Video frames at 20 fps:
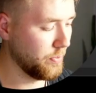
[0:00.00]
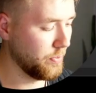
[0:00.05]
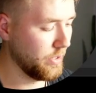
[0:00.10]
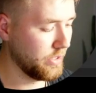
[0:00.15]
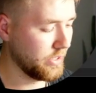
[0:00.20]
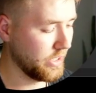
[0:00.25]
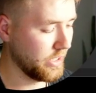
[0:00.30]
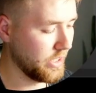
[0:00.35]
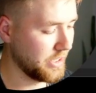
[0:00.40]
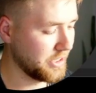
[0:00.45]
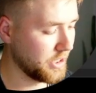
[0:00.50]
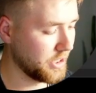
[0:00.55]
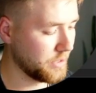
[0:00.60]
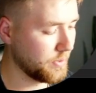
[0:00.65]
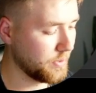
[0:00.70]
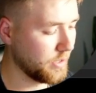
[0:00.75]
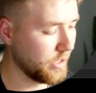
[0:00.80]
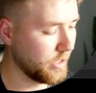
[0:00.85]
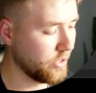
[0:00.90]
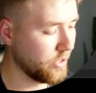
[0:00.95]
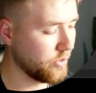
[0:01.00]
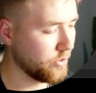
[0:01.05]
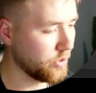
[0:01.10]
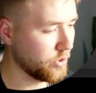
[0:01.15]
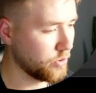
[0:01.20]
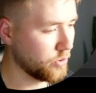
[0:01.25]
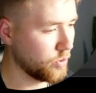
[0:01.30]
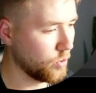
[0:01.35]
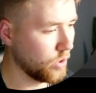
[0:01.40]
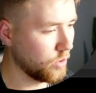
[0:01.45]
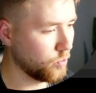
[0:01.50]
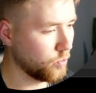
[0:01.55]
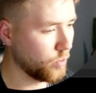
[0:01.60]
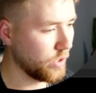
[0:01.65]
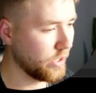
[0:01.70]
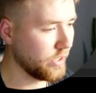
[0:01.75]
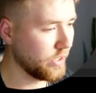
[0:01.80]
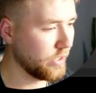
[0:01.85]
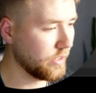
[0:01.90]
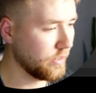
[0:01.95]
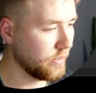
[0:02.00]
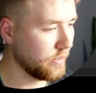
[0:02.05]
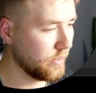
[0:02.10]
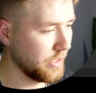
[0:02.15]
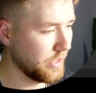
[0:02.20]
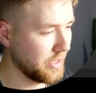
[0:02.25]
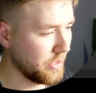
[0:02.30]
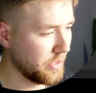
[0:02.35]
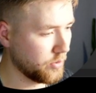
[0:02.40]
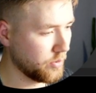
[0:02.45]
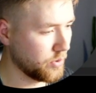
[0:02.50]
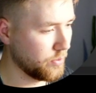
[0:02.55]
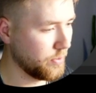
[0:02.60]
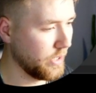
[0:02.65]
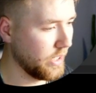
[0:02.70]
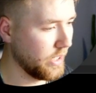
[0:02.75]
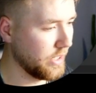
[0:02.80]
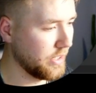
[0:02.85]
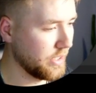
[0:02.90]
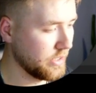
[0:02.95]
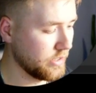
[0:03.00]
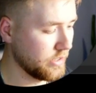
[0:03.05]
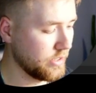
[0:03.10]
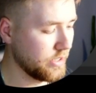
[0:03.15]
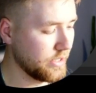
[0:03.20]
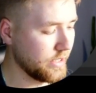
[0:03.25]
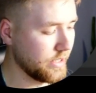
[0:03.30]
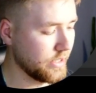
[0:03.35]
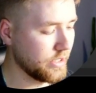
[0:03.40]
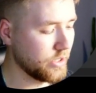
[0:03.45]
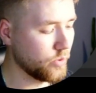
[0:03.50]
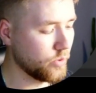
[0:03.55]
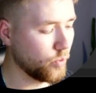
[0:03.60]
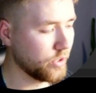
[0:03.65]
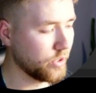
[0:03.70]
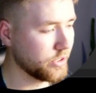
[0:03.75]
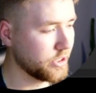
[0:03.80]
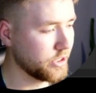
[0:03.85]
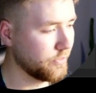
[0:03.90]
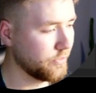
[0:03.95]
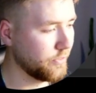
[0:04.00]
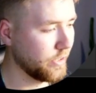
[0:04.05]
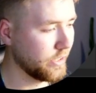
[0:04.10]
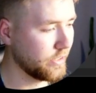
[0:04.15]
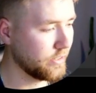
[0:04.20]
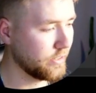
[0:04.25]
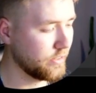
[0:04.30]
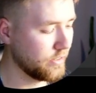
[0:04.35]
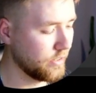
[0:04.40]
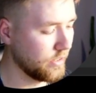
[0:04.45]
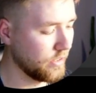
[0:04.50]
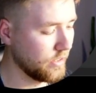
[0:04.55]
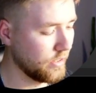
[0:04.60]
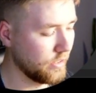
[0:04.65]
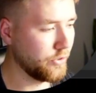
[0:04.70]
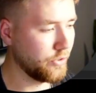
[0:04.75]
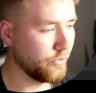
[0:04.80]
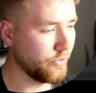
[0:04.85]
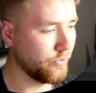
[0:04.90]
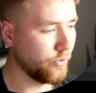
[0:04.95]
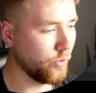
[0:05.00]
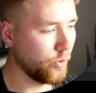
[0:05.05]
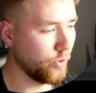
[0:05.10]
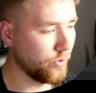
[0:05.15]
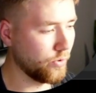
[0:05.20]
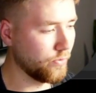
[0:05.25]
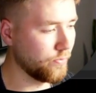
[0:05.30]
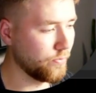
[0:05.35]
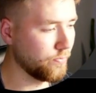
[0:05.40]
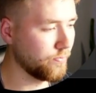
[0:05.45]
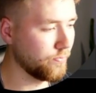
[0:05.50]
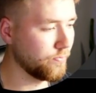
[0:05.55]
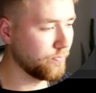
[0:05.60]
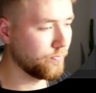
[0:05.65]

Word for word: I'm going to make a adjustment layer, control alt Y, and here I'm going to be adding the grunge effect thirty-four.